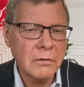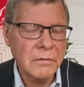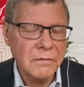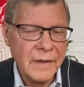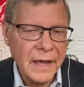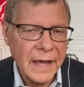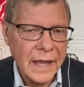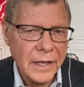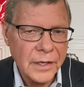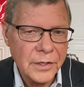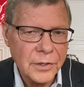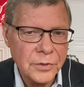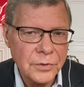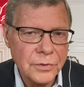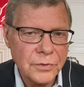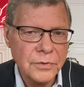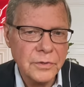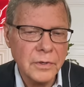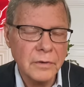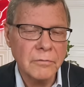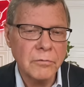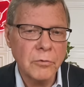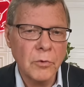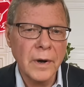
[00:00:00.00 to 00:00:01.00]

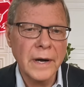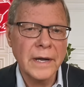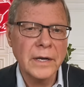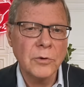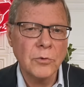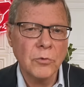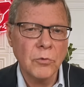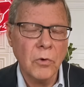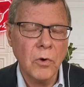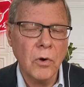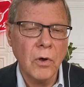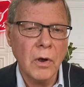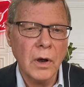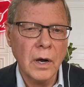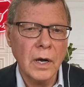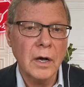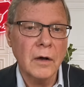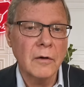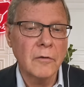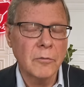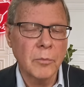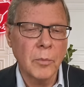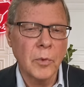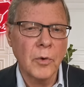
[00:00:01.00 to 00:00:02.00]
values of right and wrong
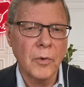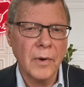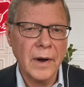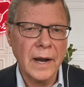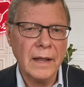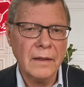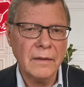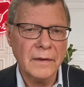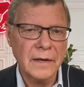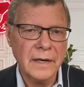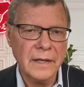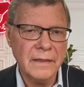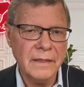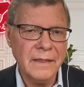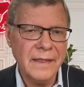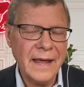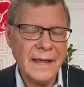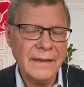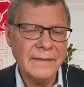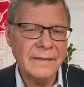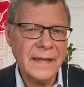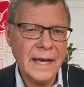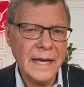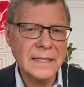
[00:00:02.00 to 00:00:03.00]
of morality
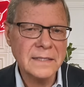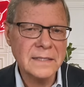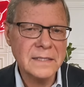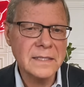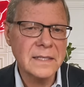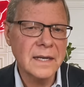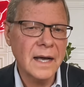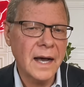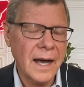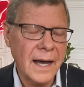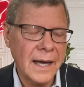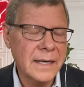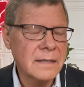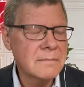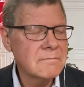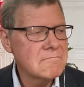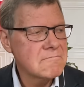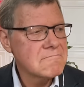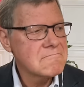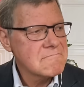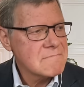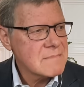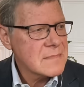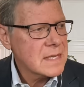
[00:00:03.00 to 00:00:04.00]
that that's not
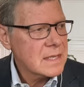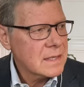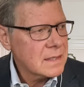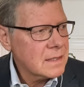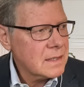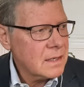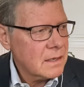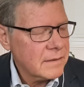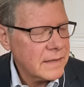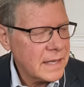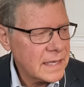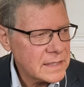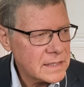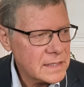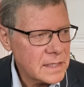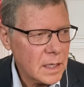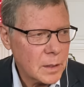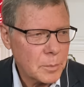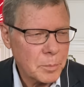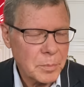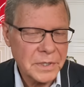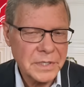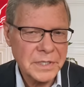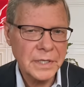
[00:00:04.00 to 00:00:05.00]
you know that's right.
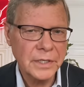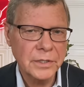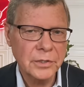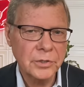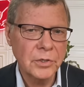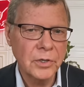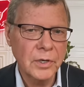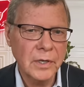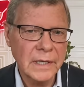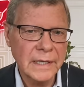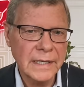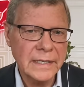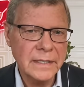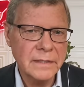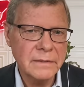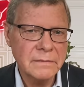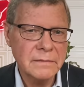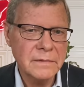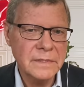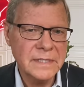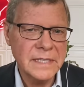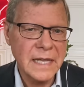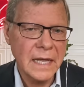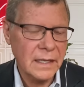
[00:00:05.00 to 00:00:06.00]
not particularly
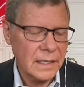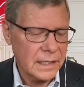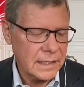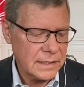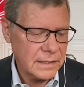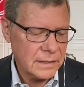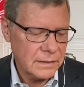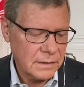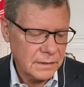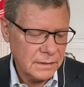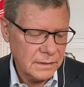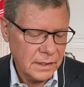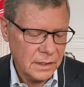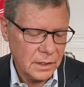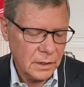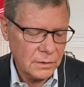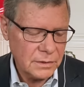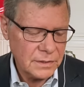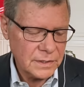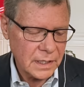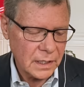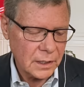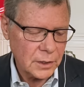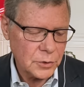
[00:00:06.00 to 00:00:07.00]
zealot you
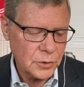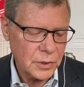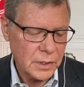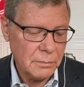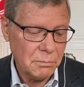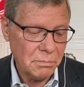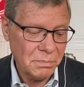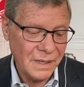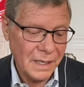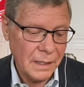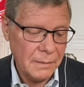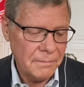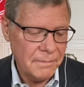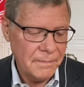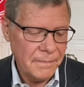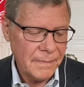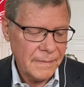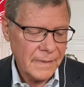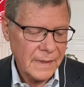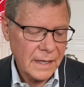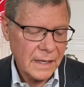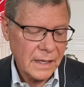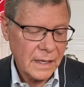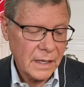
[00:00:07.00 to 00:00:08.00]
know zealotry but
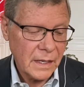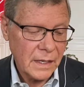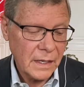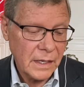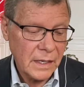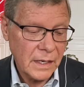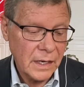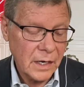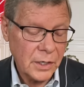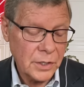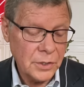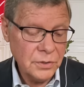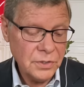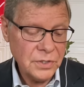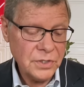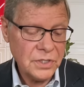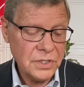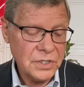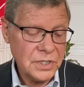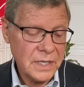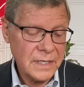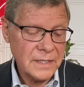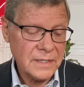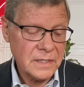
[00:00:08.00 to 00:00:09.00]
are you
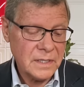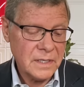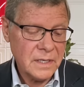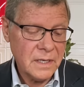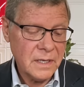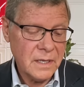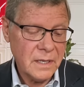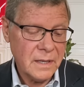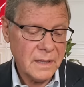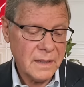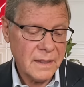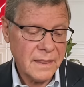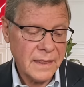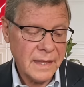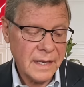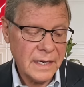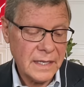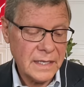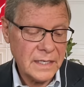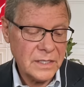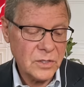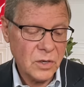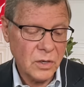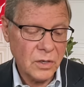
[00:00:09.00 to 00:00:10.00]
suggesting that
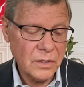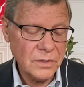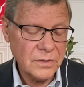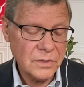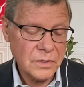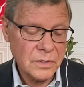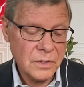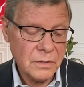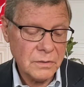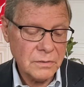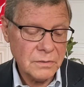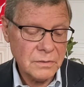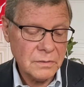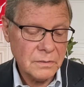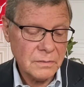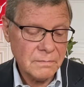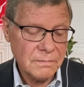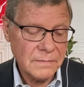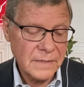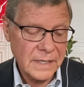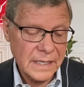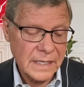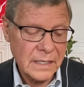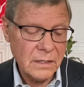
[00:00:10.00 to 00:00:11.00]
he's also
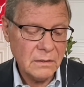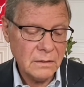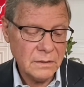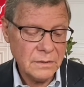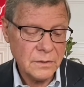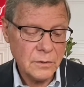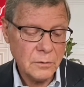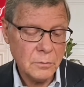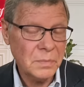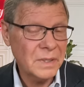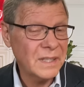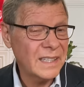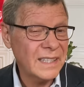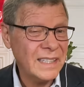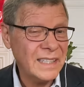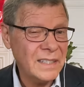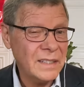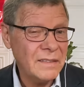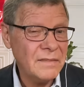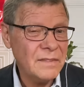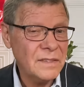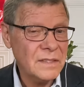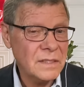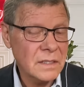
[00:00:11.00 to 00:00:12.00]
that he also
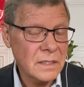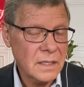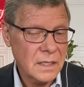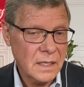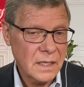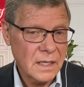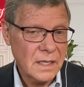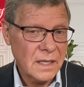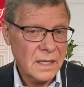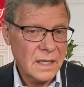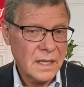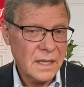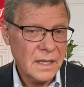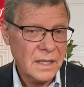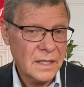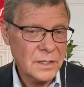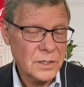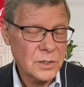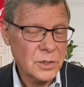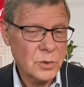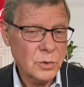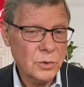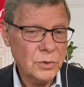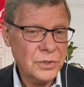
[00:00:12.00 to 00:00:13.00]
believes that
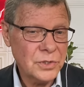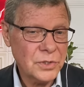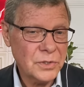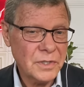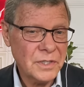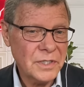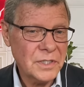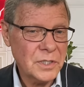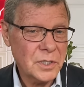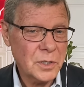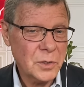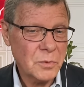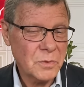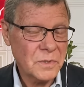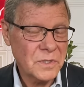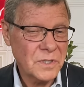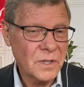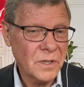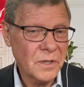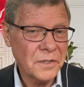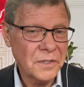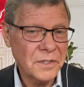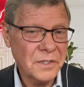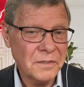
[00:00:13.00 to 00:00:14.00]
school shootings are the
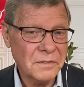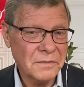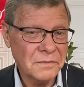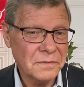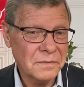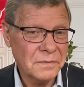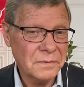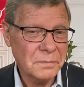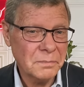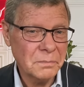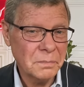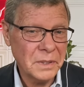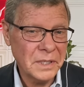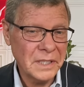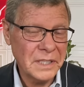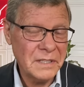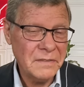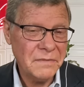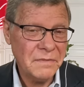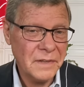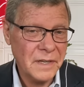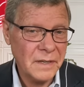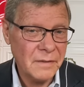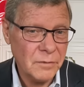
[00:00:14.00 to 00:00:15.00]
result of
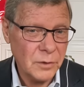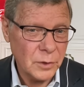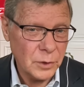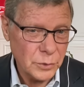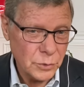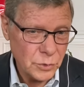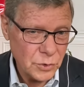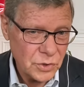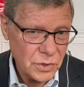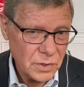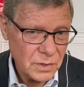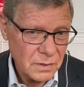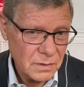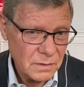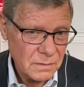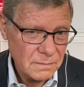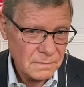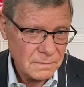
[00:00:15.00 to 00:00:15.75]
belief in evolution